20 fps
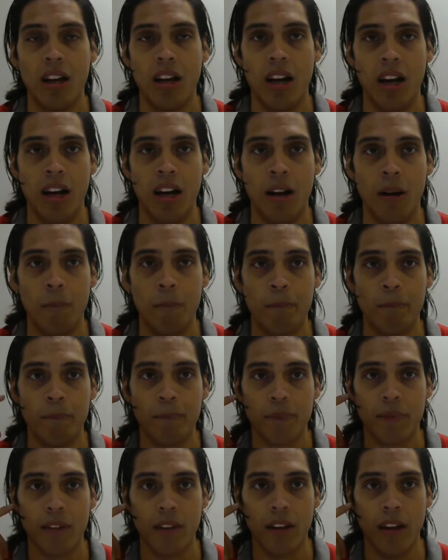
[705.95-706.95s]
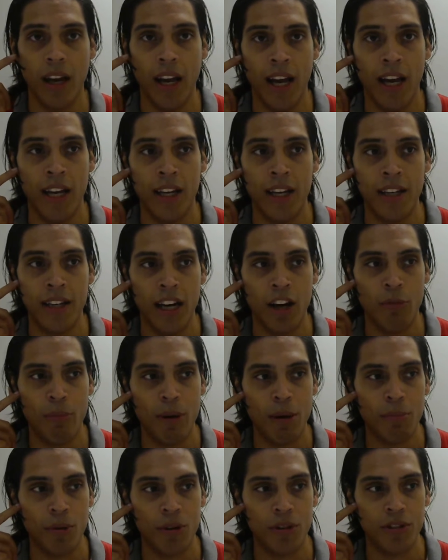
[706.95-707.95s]
Um, and I
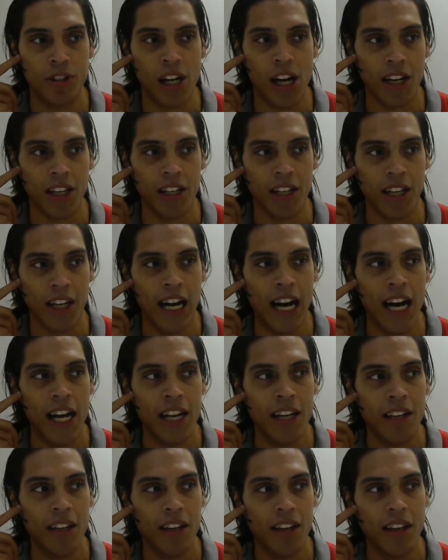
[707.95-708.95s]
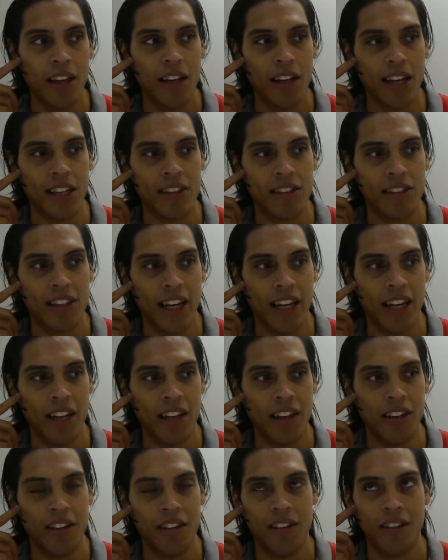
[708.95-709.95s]
remember talking to God and
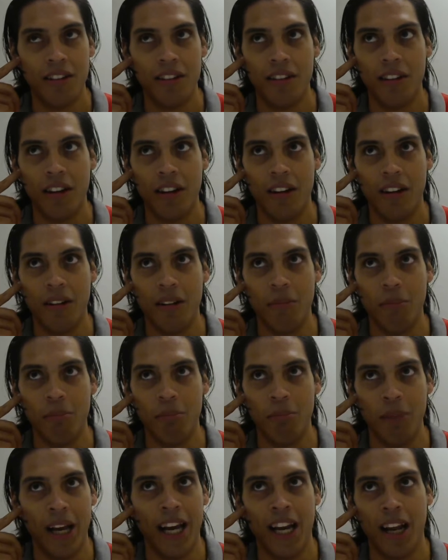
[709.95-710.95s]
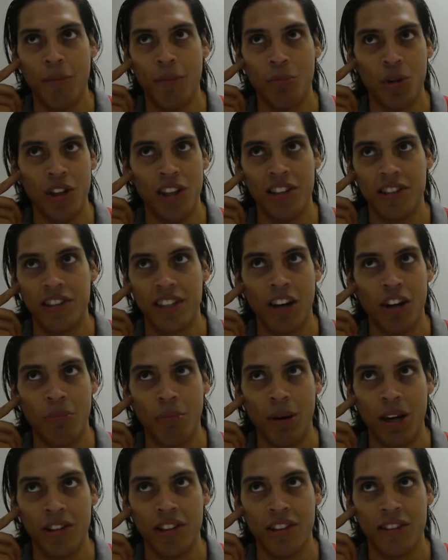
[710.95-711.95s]
saying, man, I'm really scared
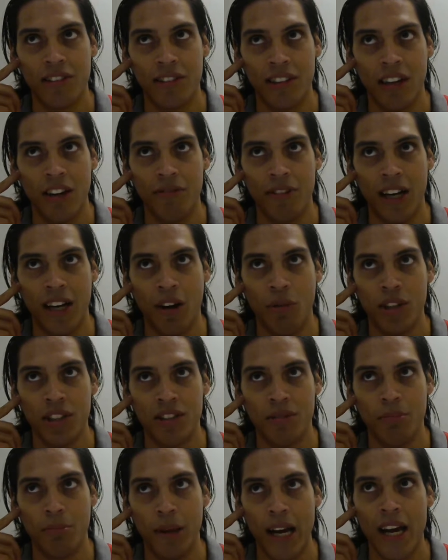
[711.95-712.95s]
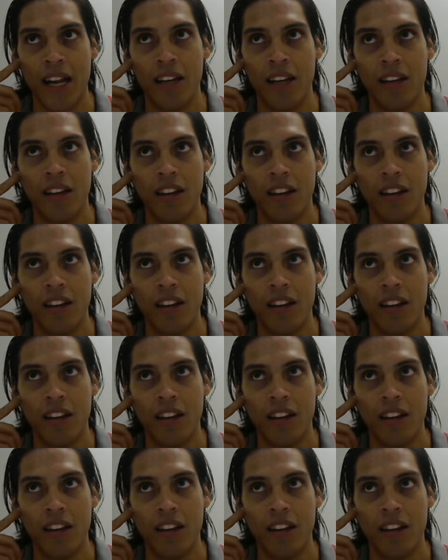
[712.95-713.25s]
about this stuff. And I went to bed,